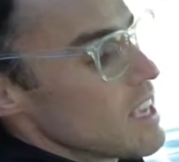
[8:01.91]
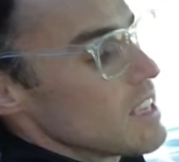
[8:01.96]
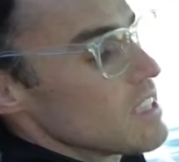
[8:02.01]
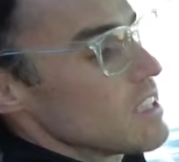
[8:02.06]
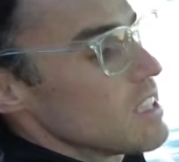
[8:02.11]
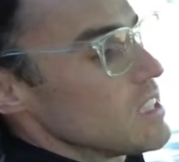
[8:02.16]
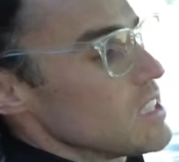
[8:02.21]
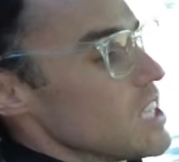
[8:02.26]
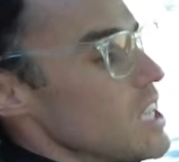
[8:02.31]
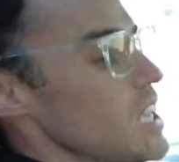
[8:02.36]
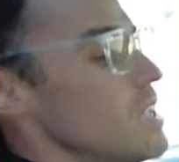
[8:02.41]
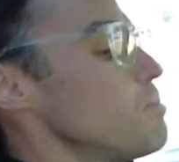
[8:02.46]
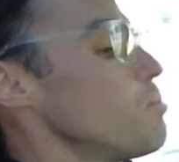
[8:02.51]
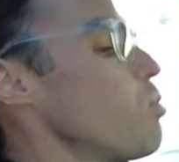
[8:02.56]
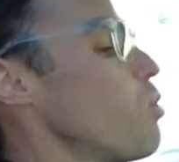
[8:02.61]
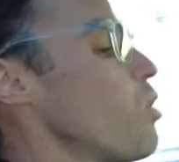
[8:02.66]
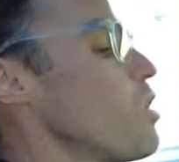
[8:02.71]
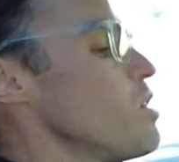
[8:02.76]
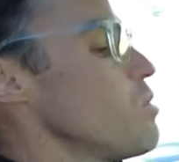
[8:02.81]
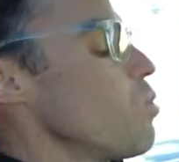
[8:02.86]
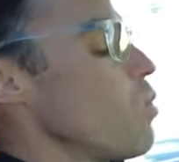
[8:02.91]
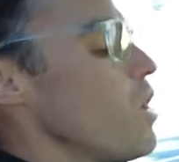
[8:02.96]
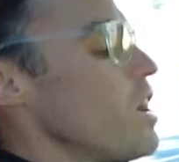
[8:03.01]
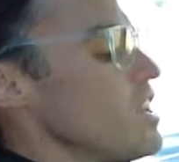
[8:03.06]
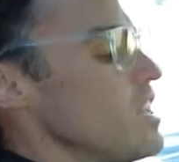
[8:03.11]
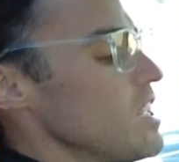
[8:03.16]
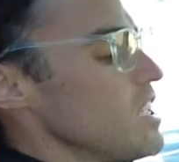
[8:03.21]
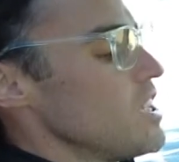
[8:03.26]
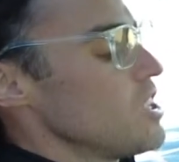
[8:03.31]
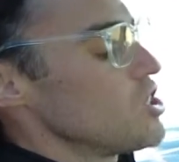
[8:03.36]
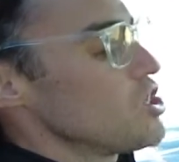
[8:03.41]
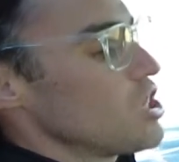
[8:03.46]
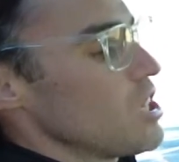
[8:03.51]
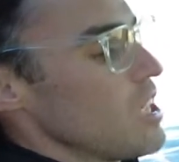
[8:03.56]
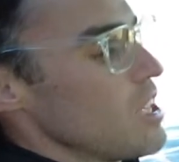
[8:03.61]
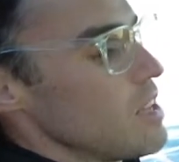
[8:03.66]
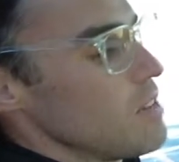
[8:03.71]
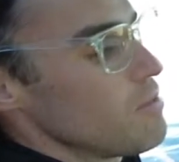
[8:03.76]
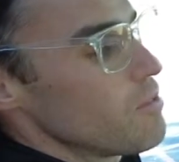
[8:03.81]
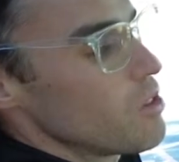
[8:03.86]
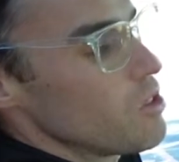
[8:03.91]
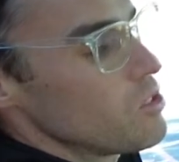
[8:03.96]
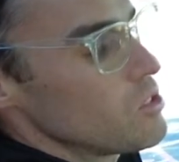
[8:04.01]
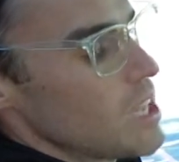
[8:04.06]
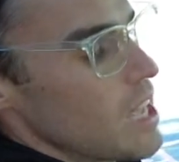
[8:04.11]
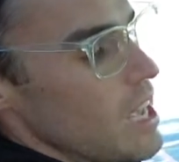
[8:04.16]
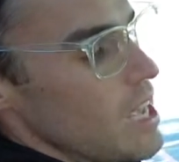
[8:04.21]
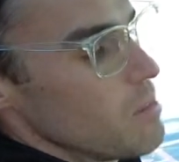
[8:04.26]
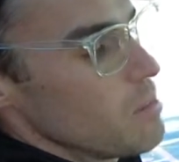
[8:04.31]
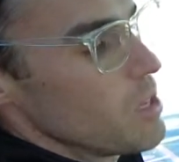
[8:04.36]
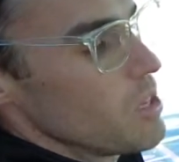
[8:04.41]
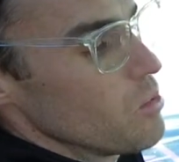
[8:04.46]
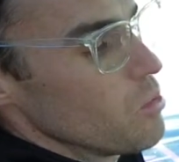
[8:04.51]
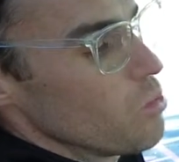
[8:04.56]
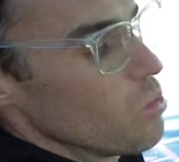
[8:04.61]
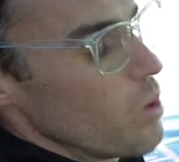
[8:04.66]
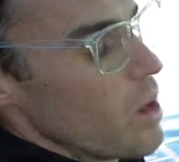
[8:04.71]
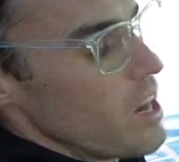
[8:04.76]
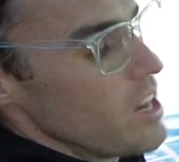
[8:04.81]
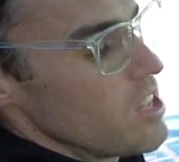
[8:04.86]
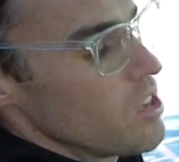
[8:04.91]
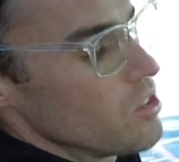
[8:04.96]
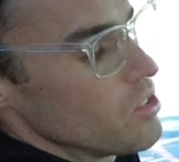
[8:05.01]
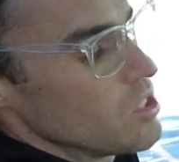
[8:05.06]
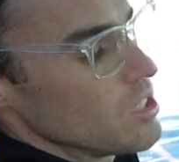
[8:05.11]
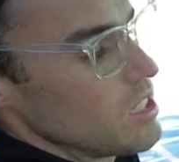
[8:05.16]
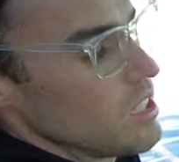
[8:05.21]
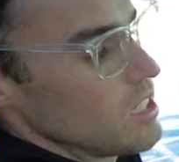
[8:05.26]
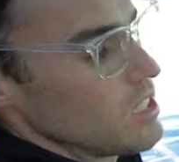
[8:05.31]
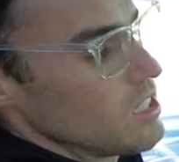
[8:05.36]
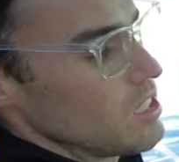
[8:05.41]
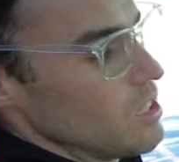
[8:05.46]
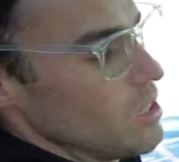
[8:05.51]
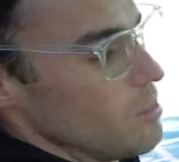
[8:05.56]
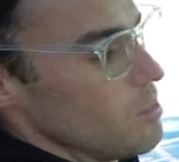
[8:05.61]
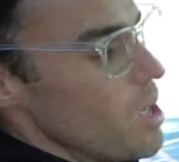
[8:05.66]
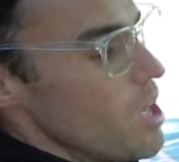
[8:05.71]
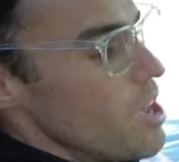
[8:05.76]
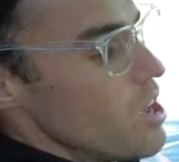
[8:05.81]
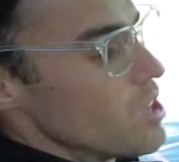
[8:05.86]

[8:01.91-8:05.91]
has the 10.1-inch infotainment radio system.